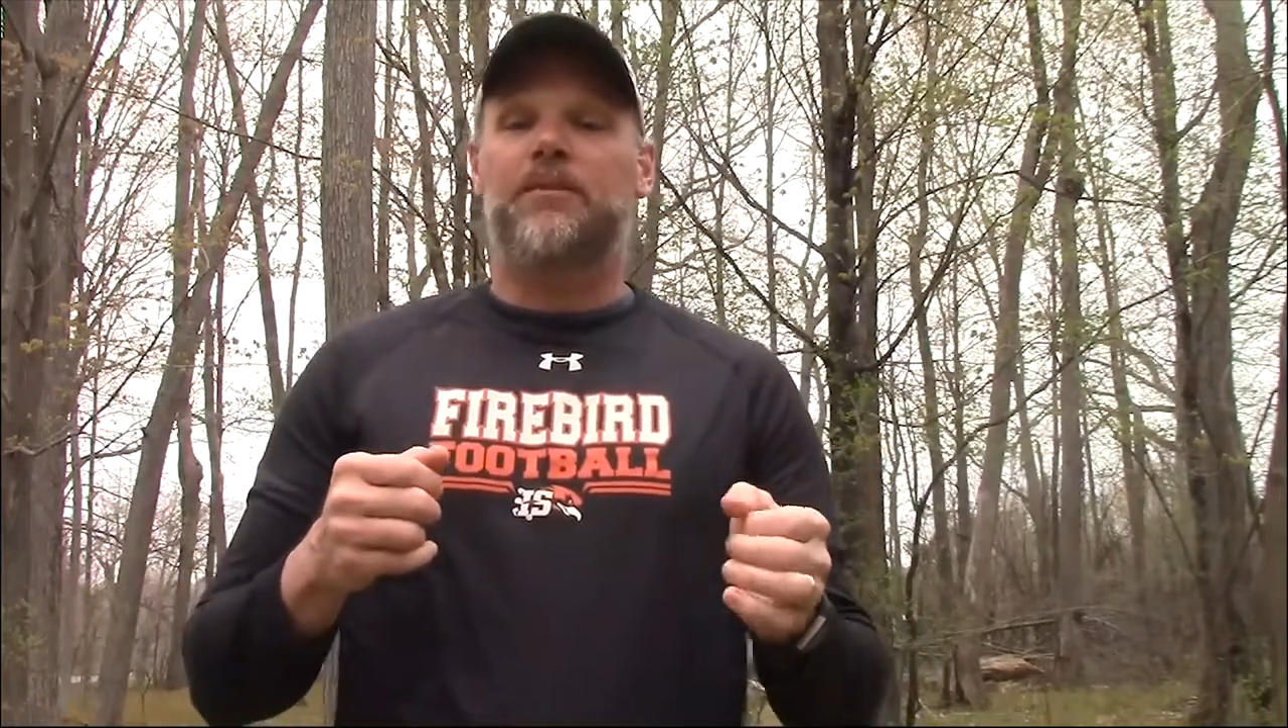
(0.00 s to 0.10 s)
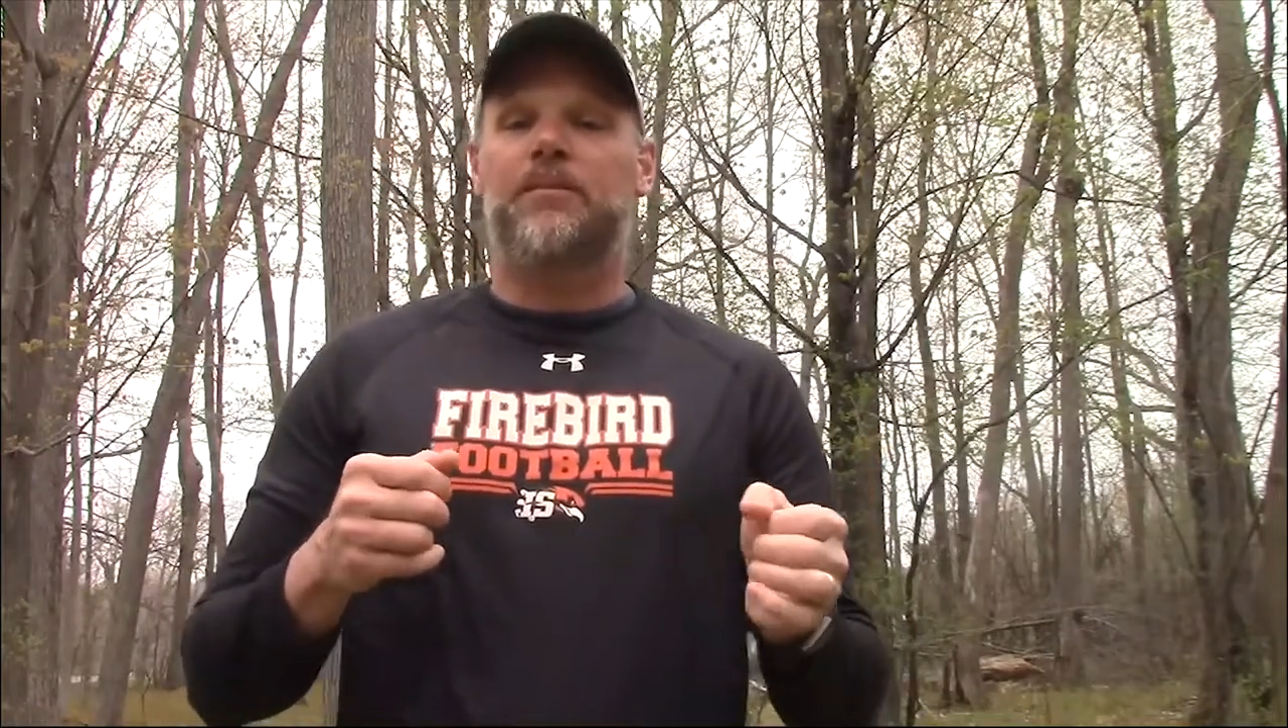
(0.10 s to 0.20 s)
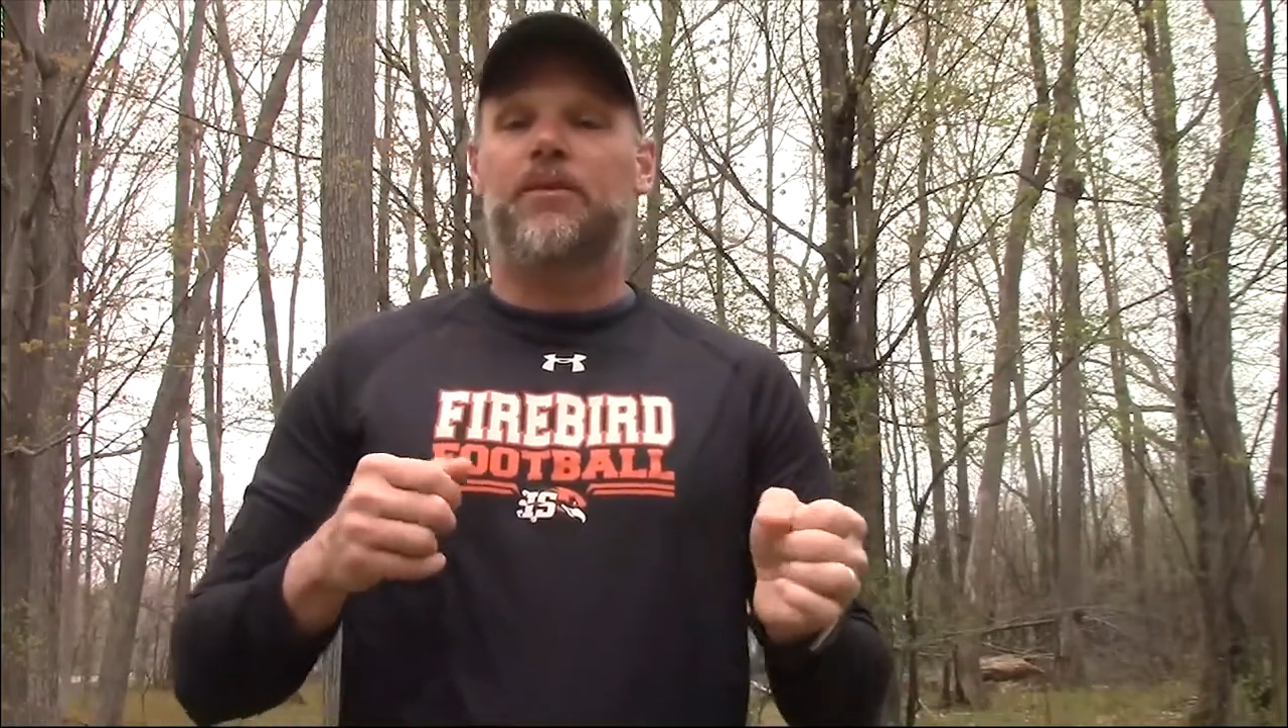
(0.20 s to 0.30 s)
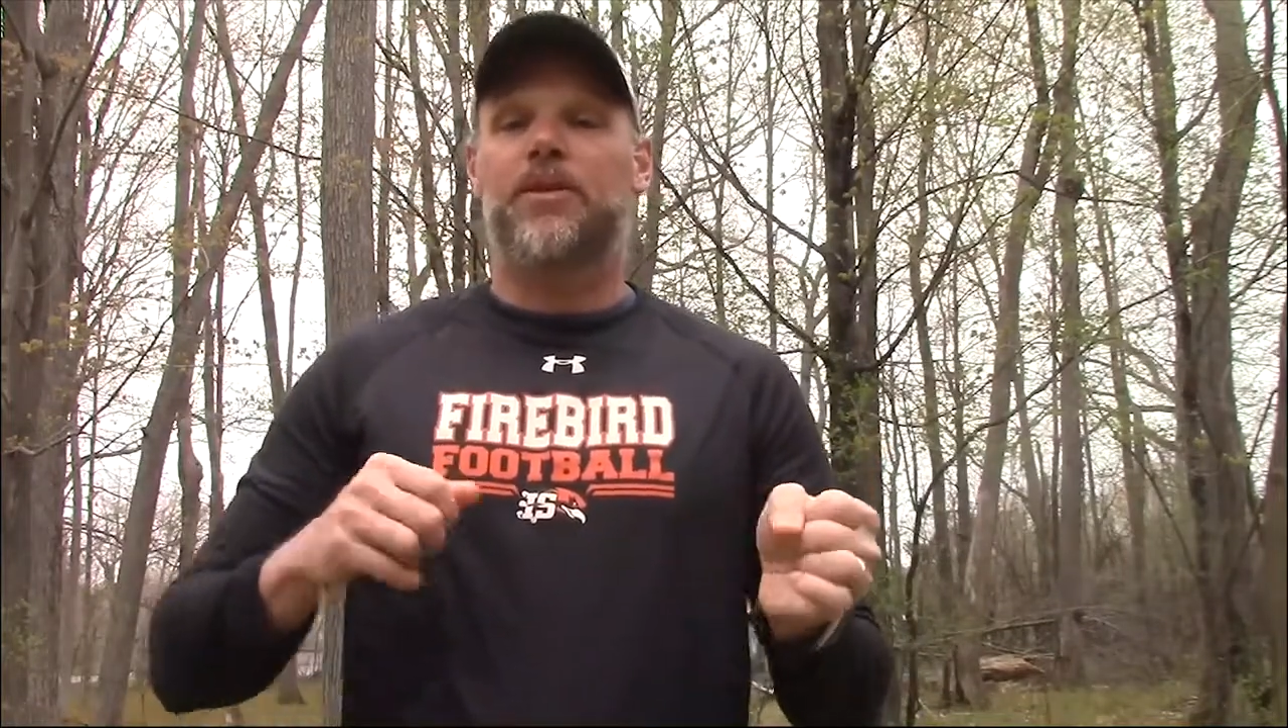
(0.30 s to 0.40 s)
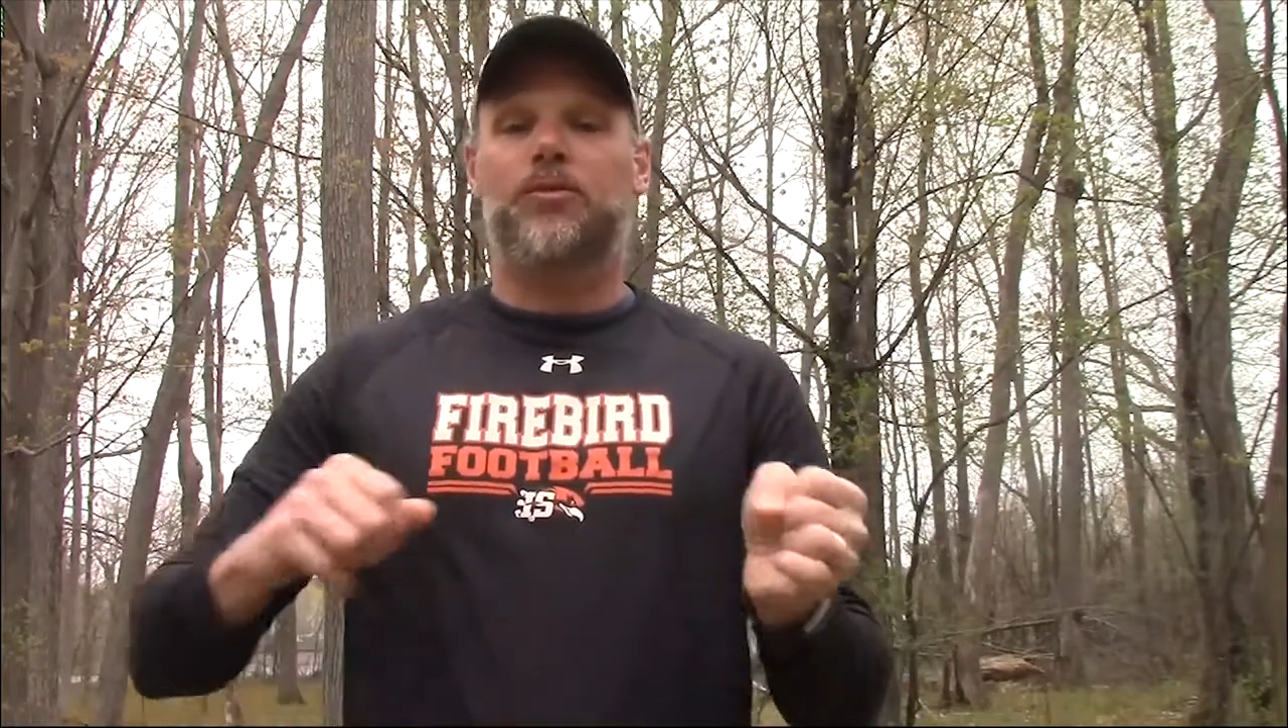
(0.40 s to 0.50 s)

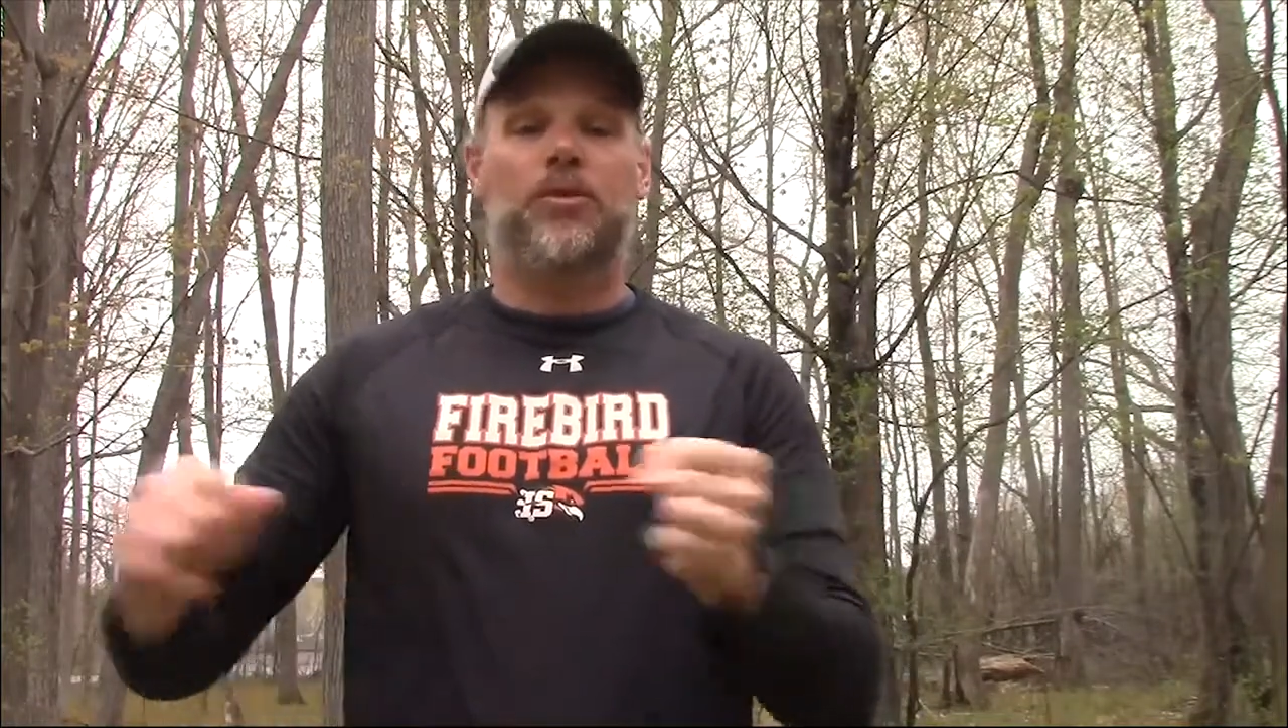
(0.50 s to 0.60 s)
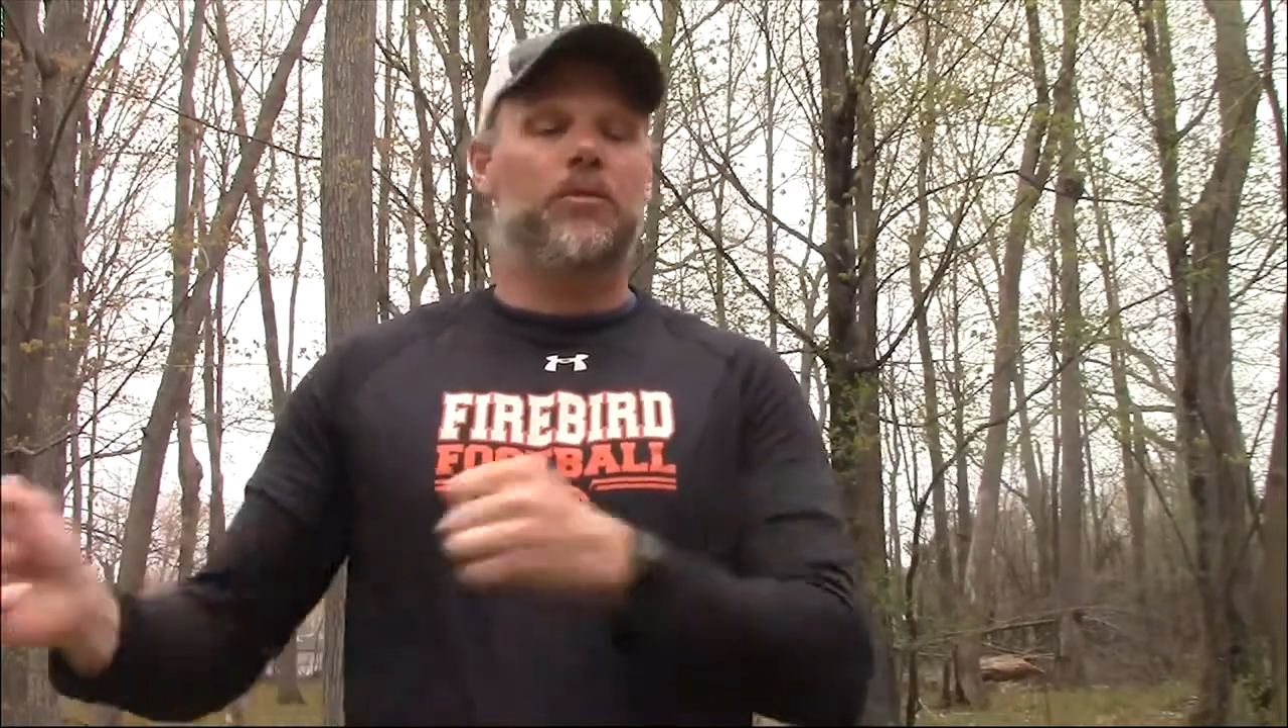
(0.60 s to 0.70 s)
him throw